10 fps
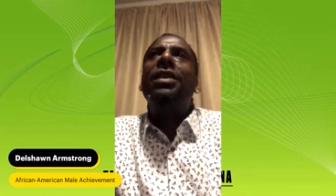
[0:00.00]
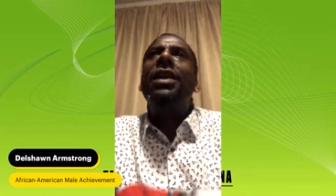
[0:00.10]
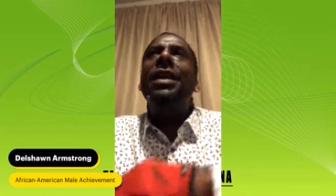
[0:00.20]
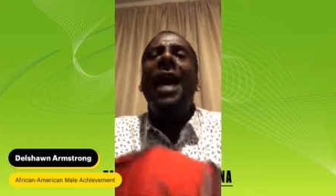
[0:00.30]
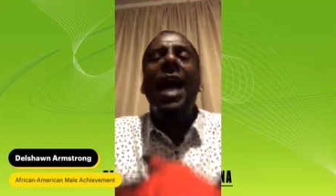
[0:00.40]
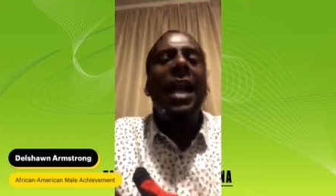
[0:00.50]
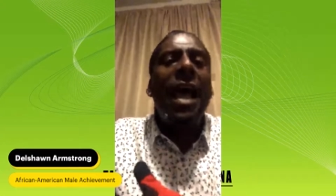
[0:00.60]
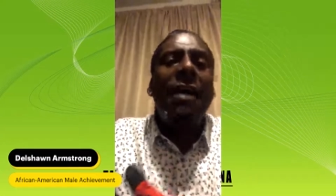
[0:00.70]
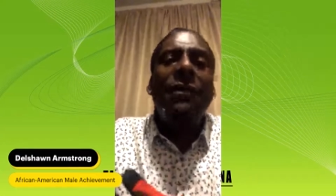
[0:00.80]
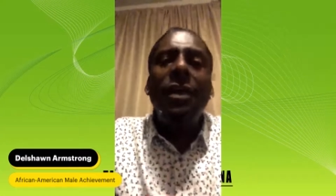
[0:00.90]
the
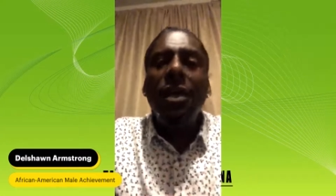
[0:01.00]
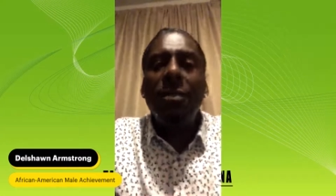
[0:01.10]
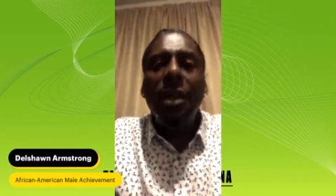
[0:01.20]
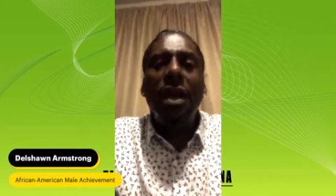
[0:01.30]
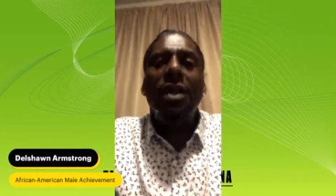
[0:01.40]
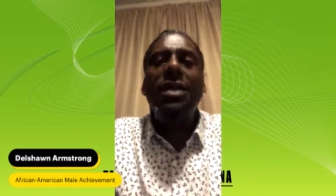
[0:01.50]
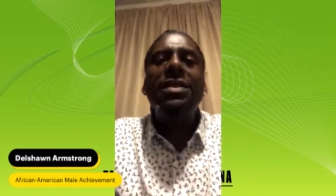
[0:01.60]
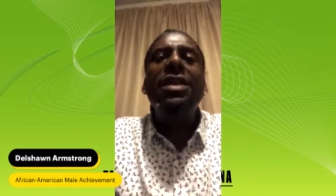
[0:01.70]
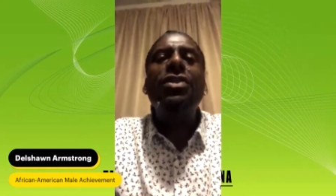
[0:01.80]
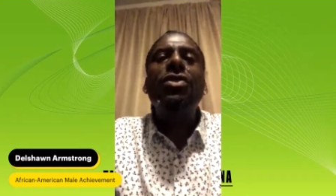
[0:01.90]
non-African American
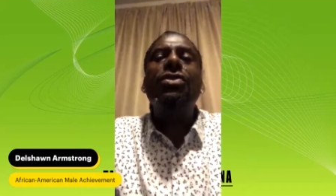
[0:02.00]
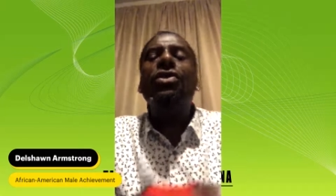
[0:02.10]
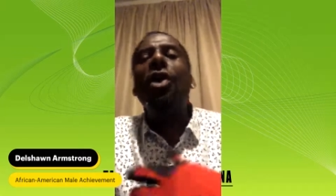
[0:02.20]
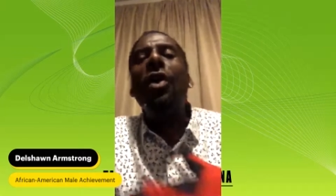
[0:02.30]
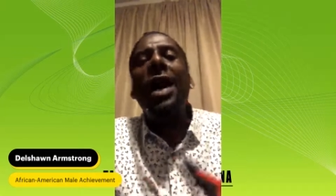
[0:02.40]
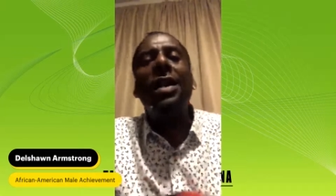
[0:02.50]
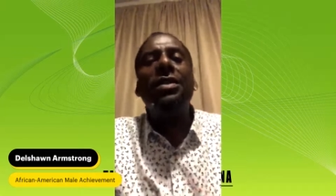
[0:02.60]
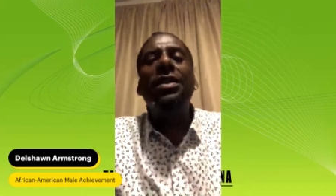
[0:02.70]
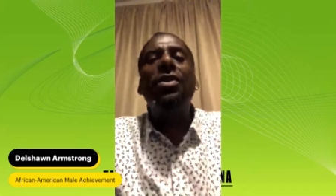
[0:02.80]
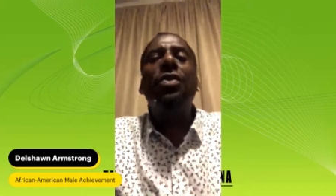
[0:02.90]
teachers know how to
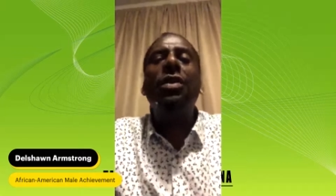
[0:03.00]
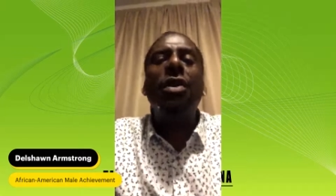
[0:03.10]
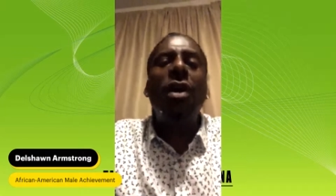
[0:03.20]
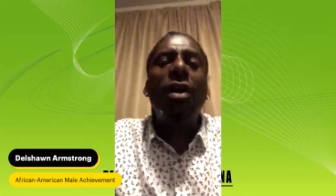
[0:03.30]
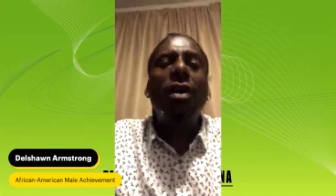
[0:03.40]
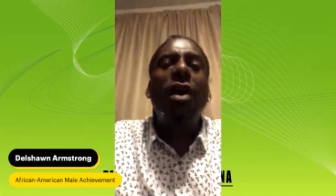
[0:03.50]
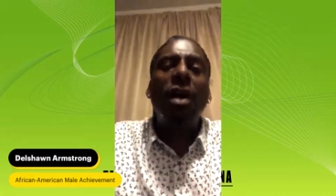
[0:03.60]
deal with our